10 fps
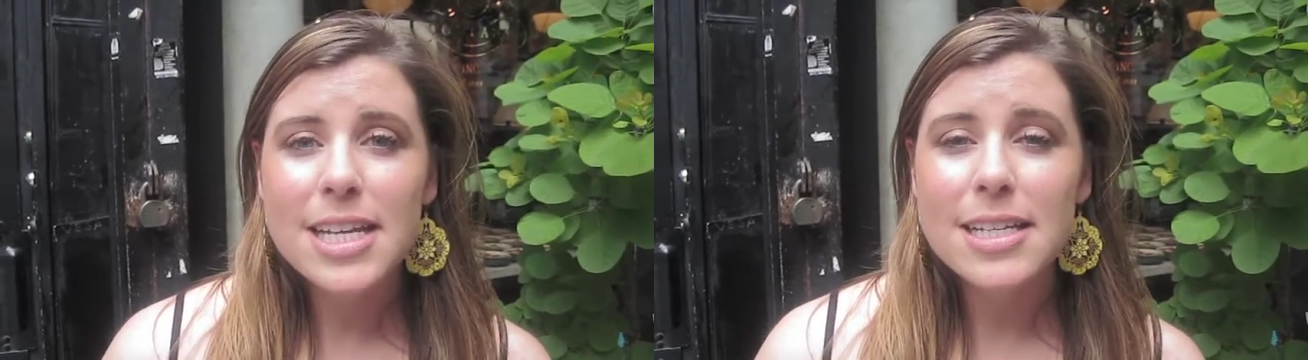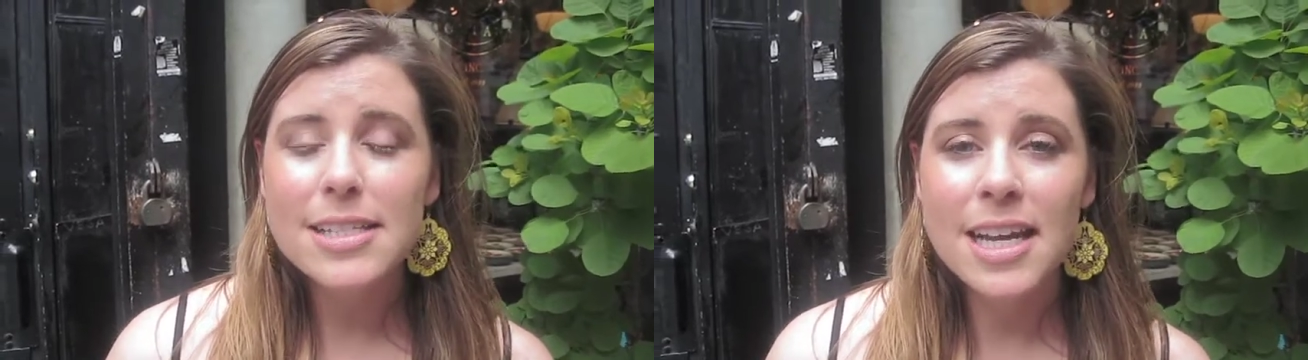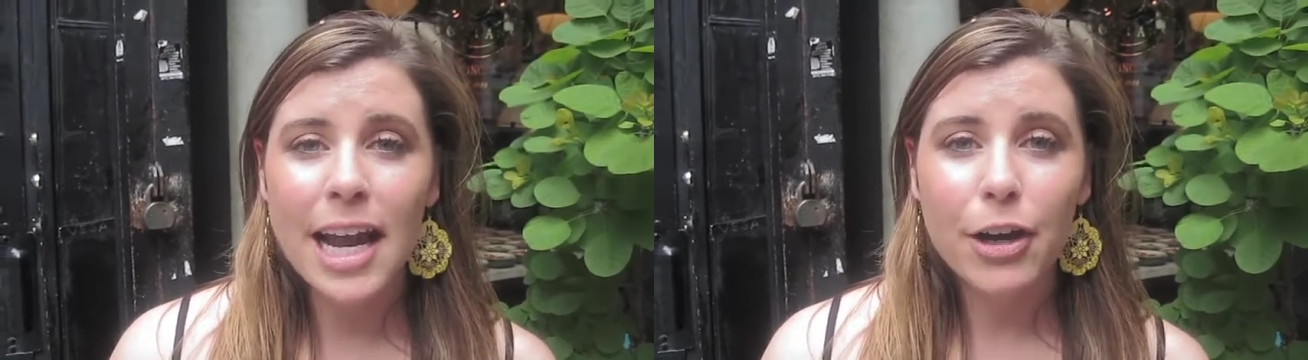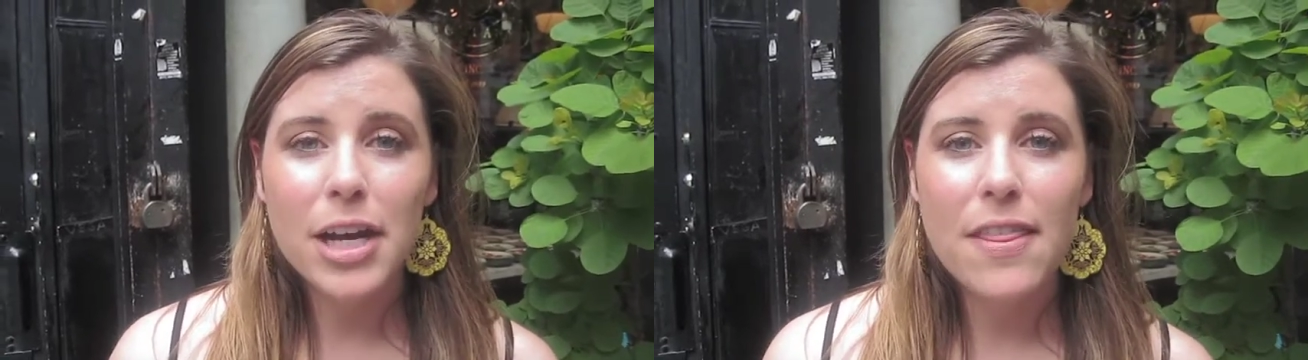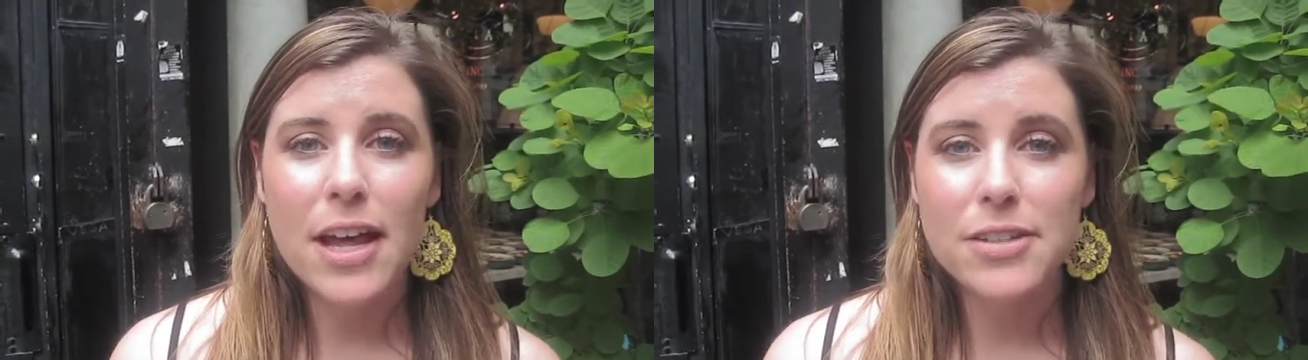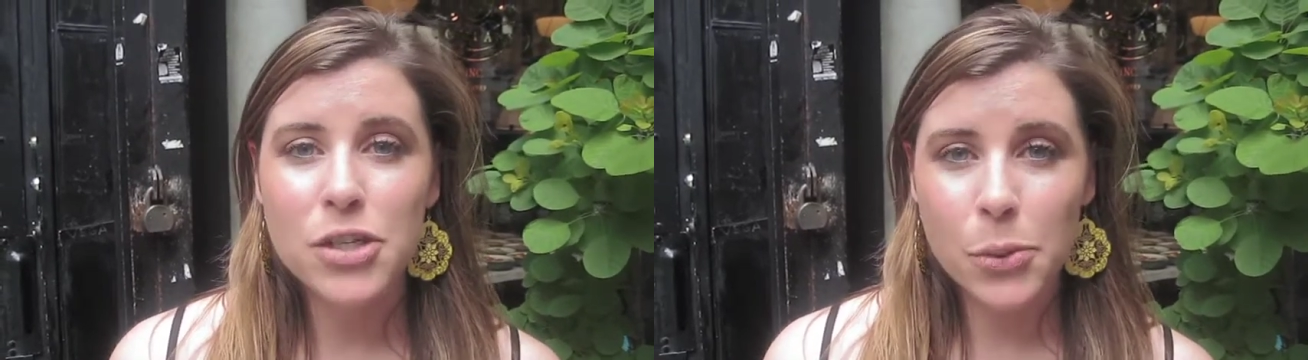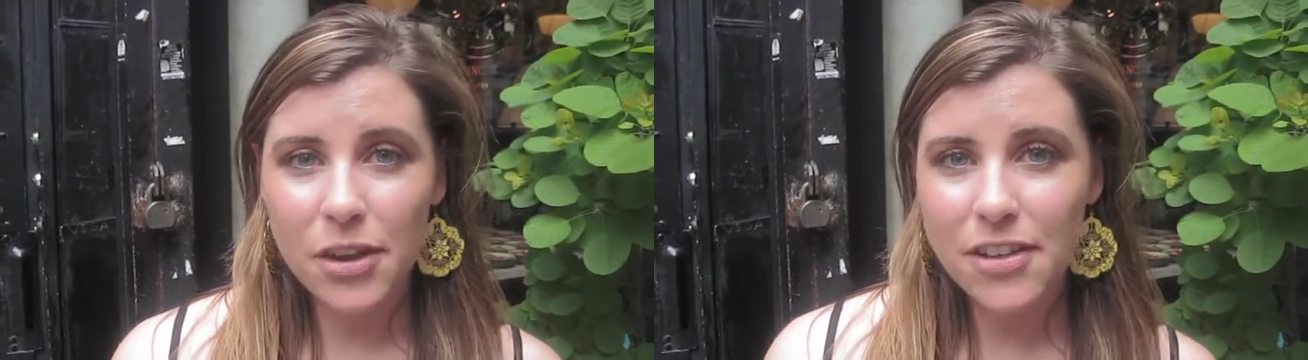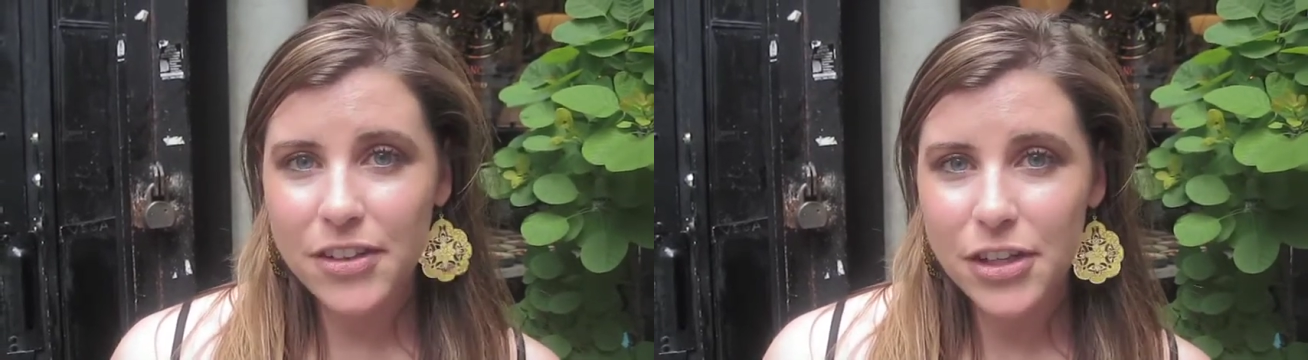is an area that's
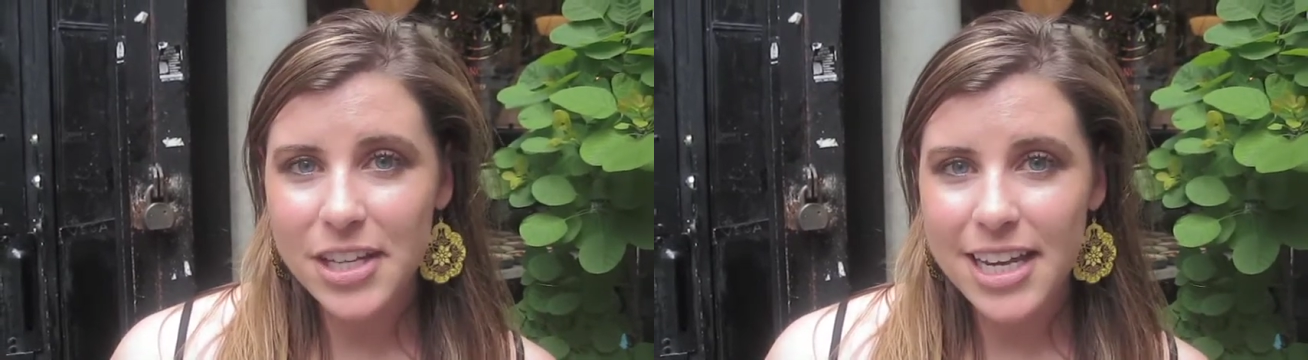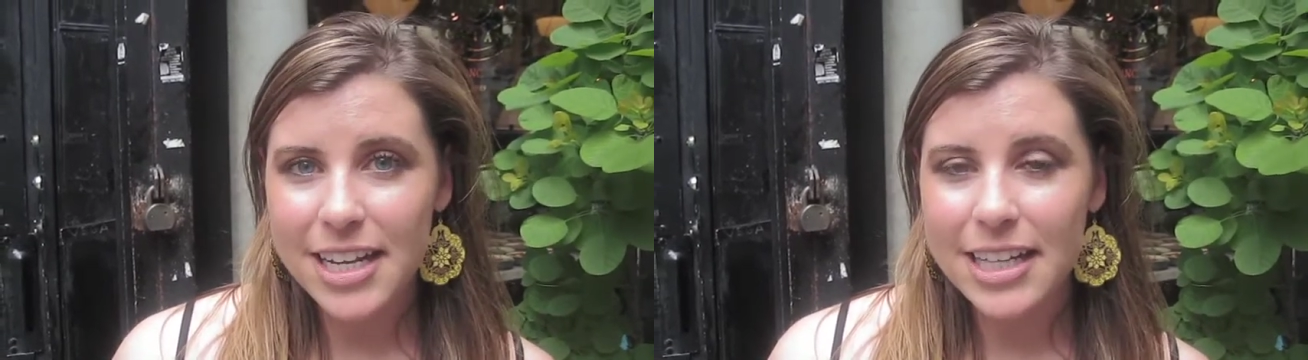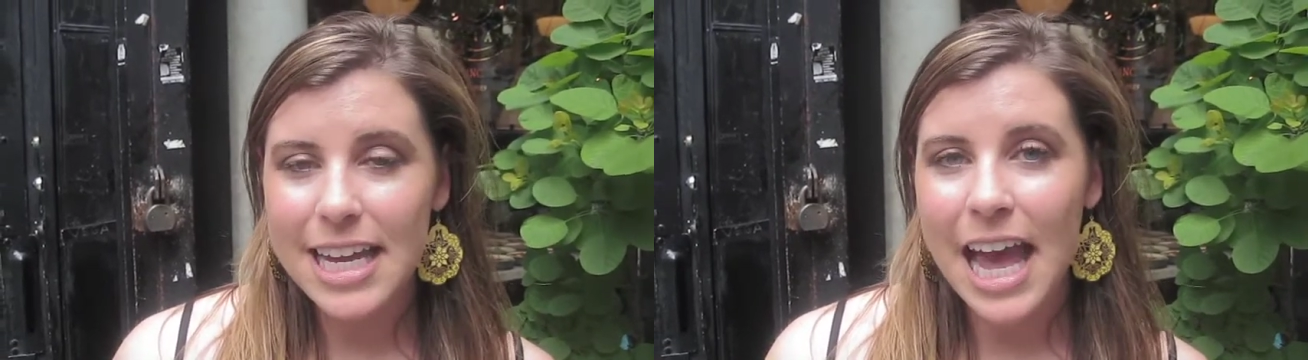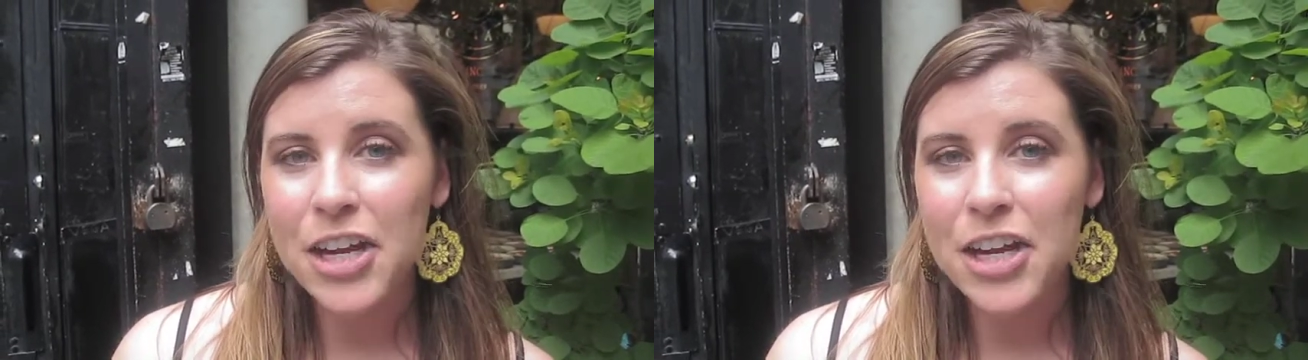north of Little Italy,